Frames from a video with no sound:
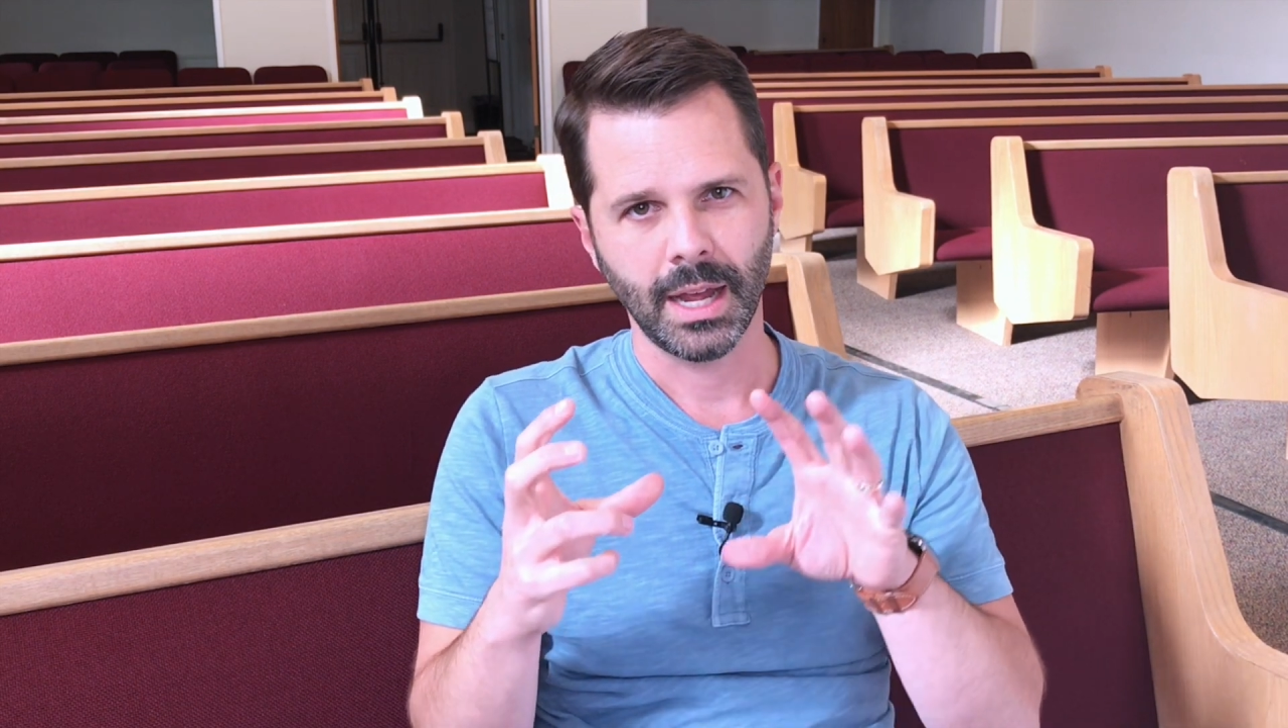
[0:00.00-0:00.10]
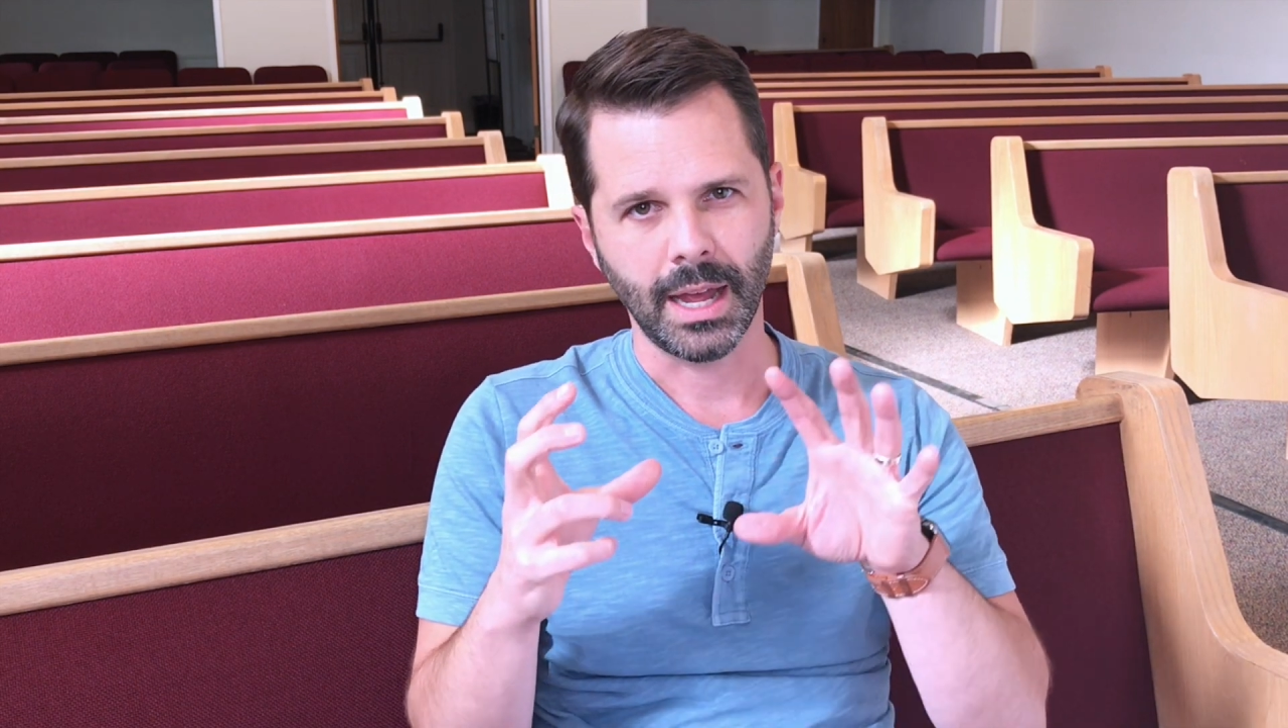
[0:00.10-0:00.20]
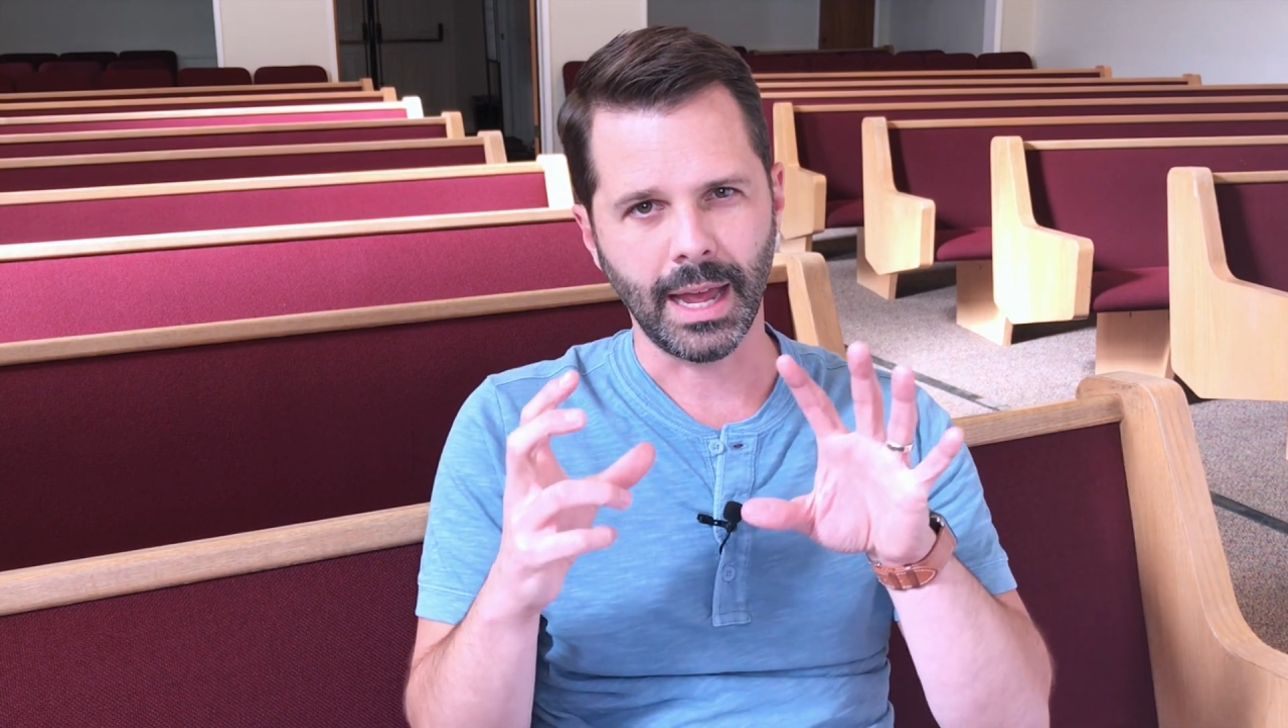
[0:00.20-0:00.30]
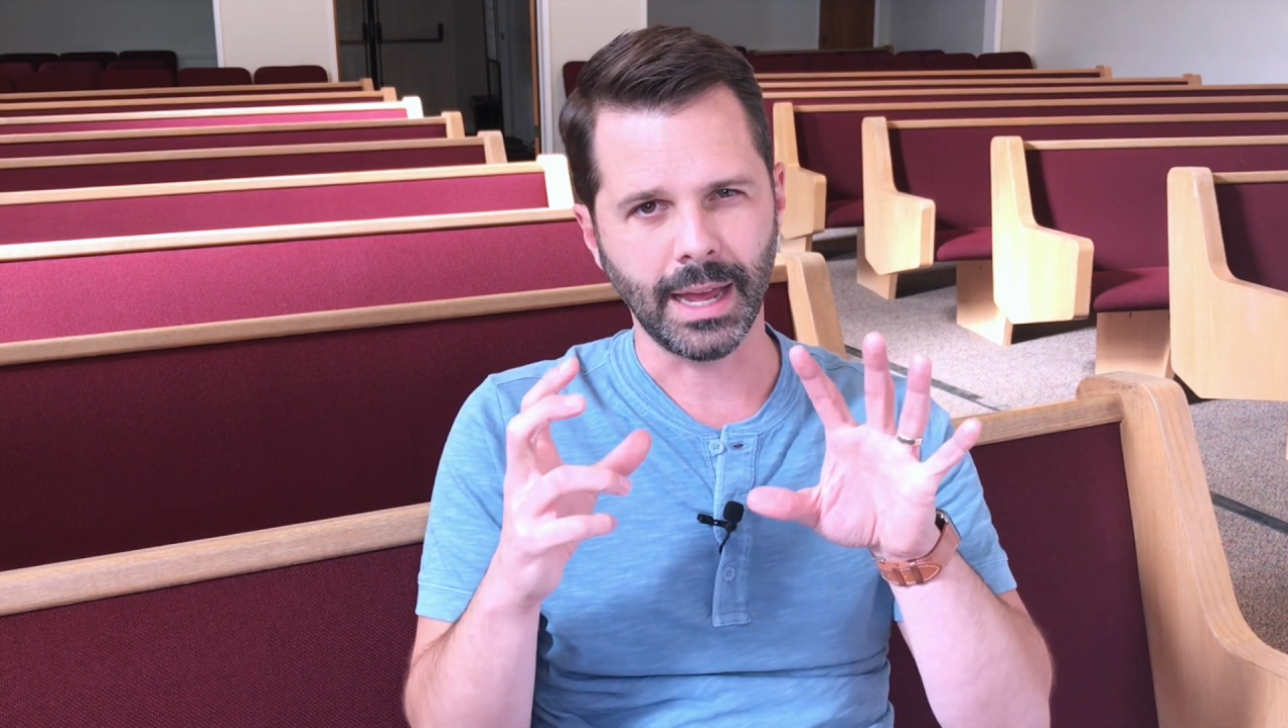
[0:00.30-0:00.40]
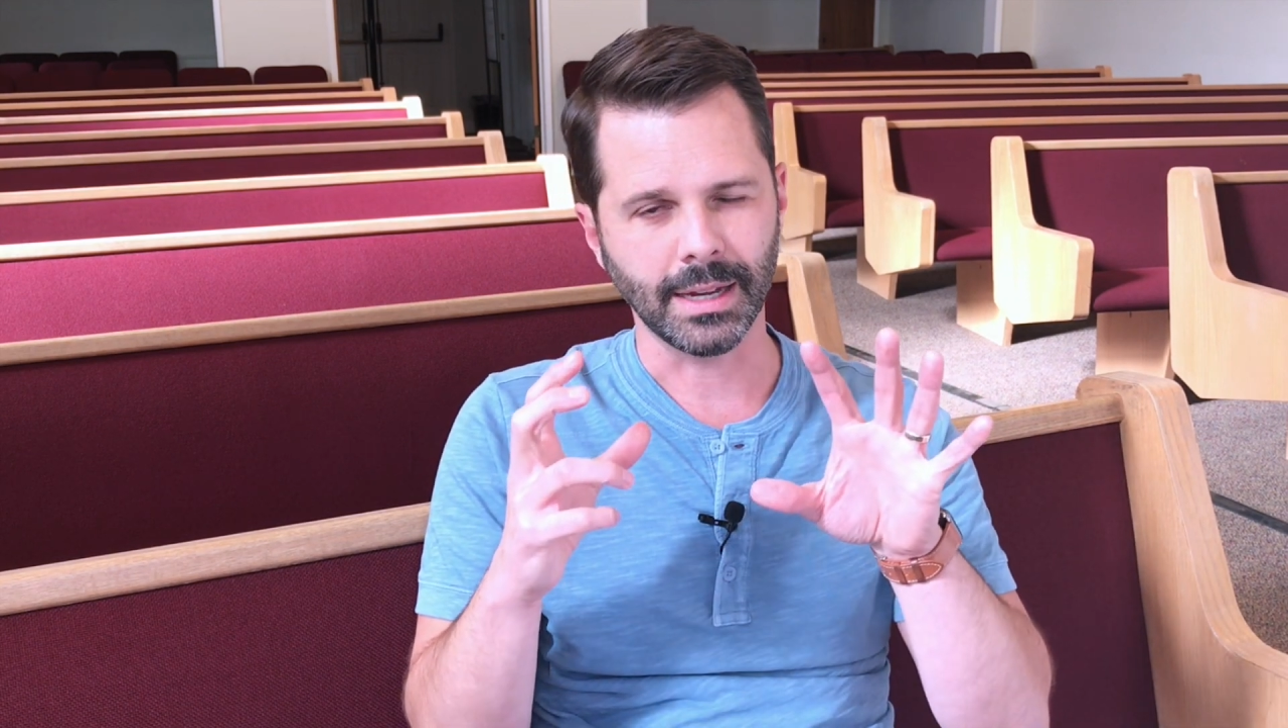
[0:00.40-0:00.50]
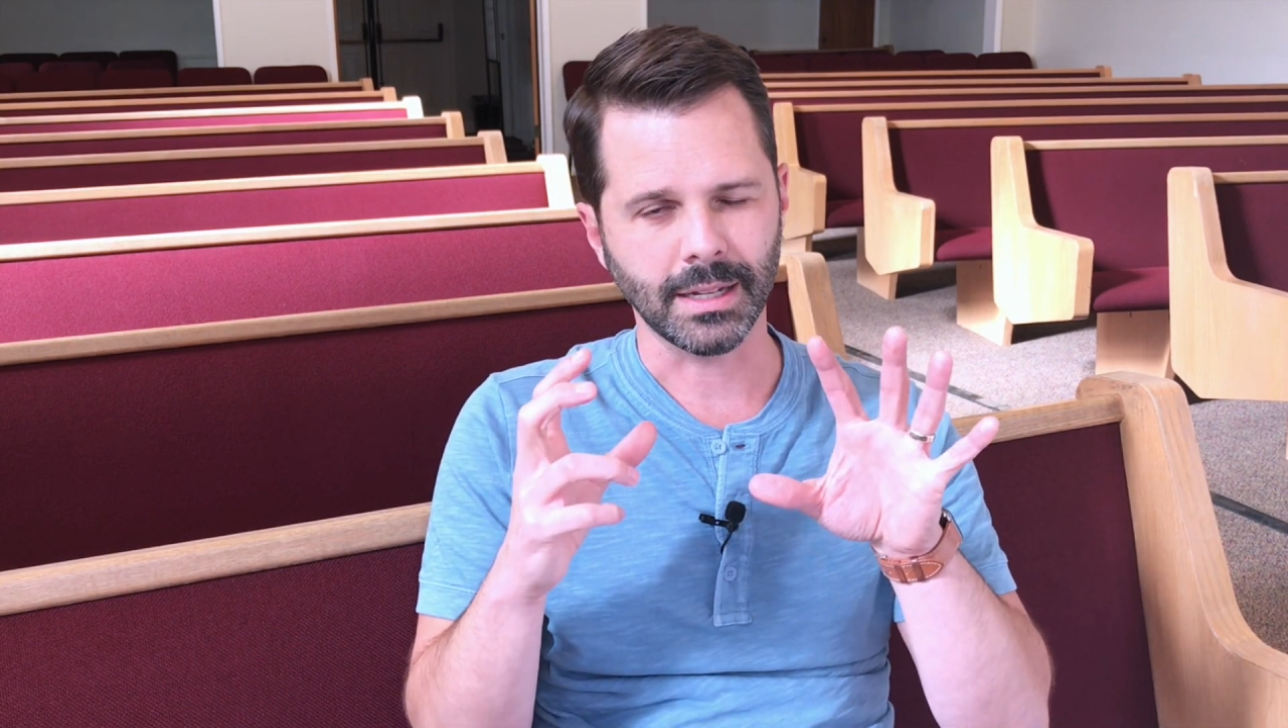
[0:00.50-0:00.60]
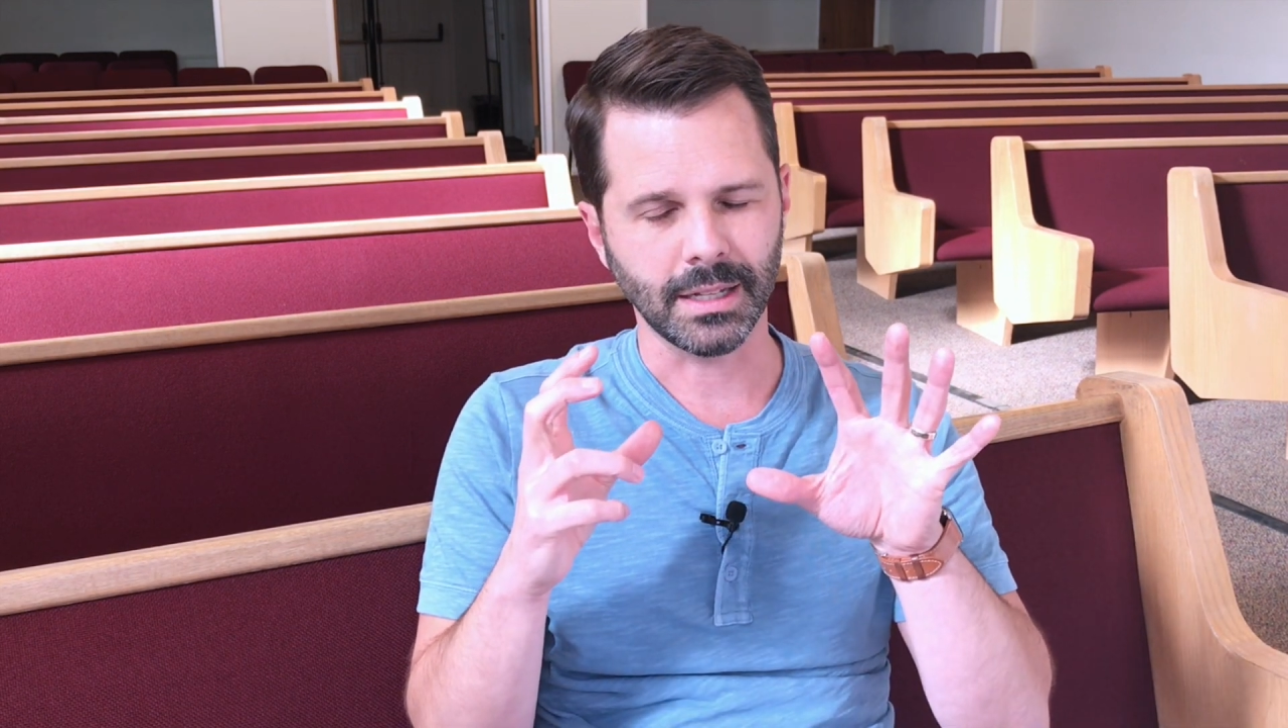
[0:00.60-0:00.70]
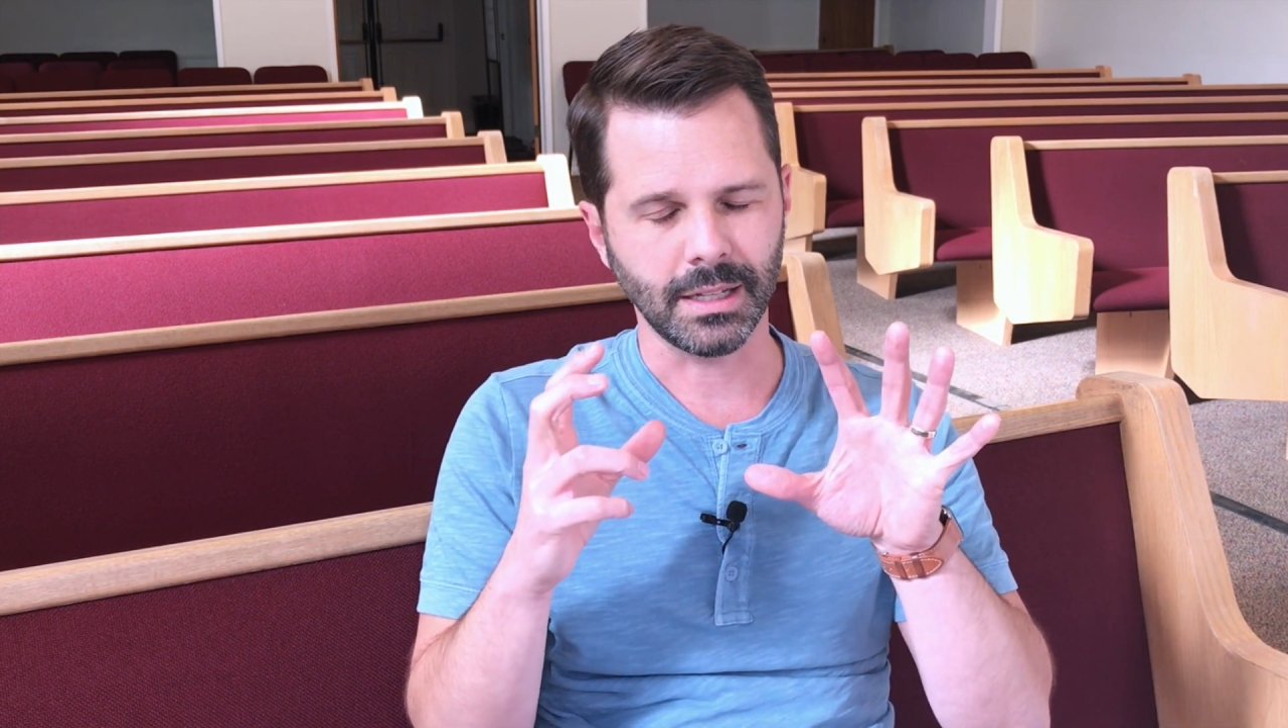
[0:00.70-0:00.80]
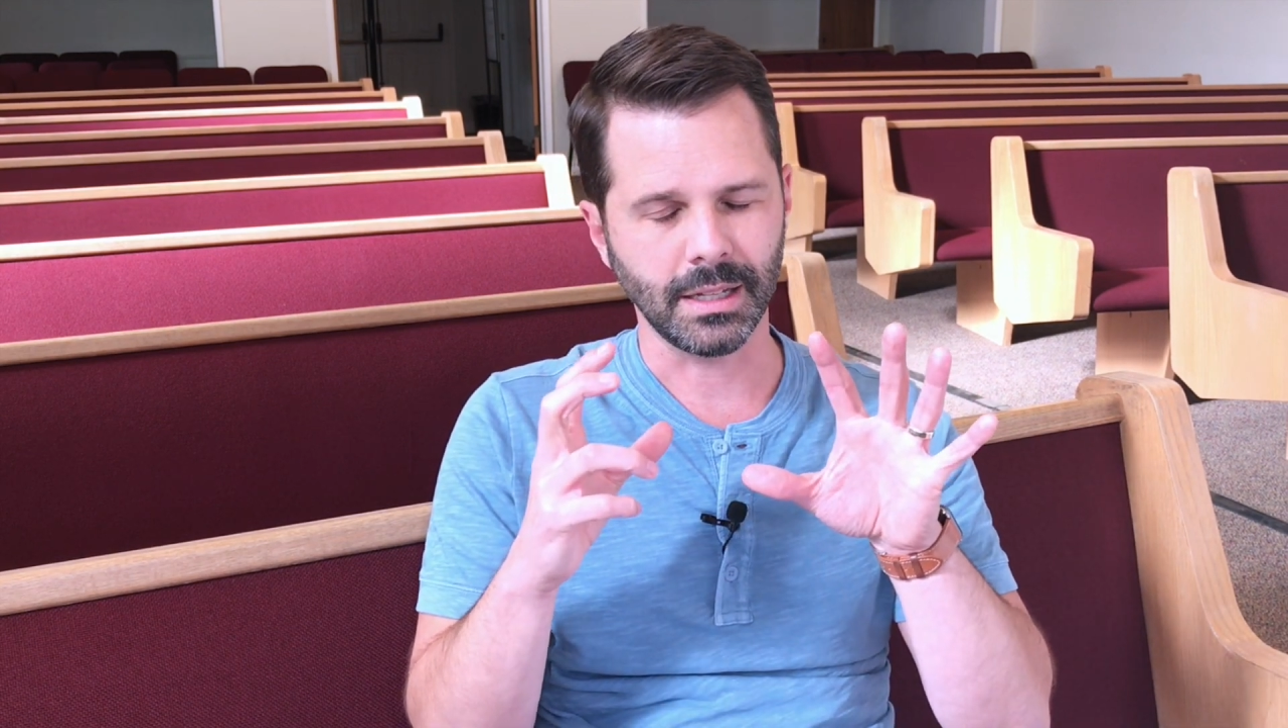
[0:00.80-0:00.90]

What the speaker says: And